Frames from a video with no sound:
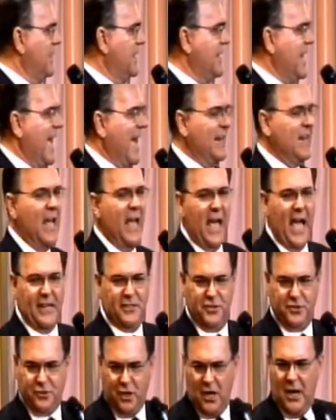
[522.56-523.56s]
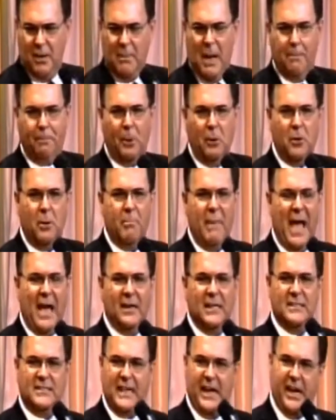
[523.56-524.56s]
the dead and stood him up on the
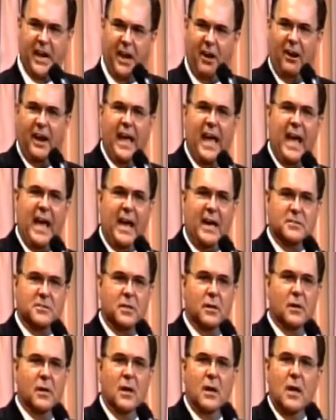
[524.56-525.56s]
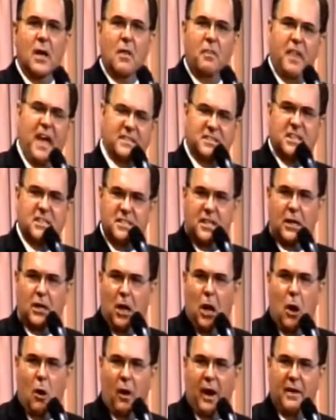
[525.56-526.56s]
mountain and said, Here he is. This is the
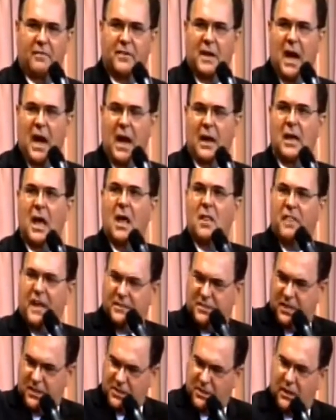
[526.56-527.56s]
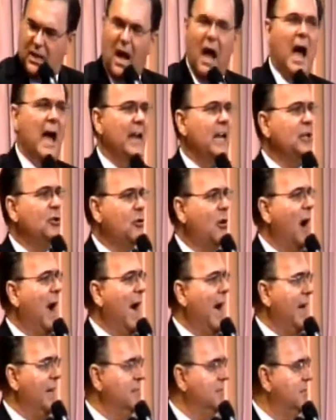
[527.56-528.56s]
glory of God. This is God in
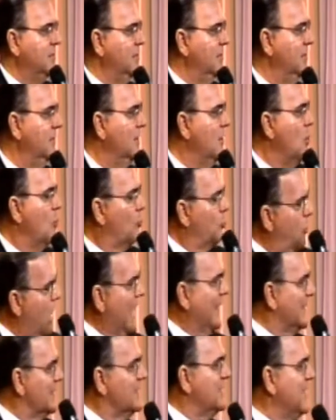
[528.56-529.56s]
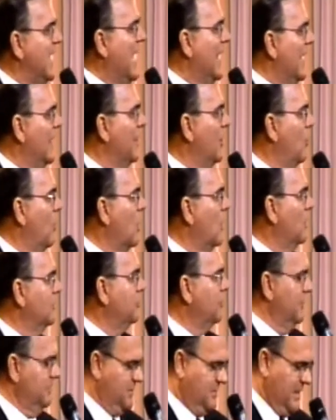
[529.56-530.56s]
Christ reconciling the world
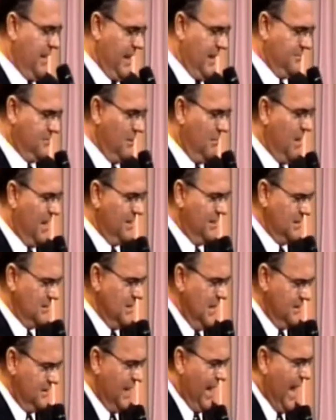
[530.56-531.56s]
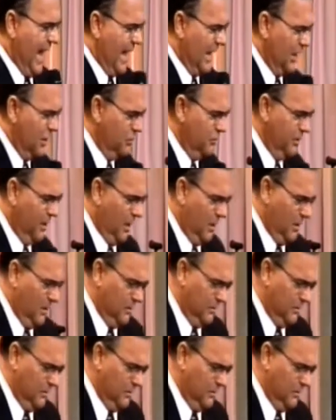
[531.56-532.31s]
to himself. Somebody say hallelujah.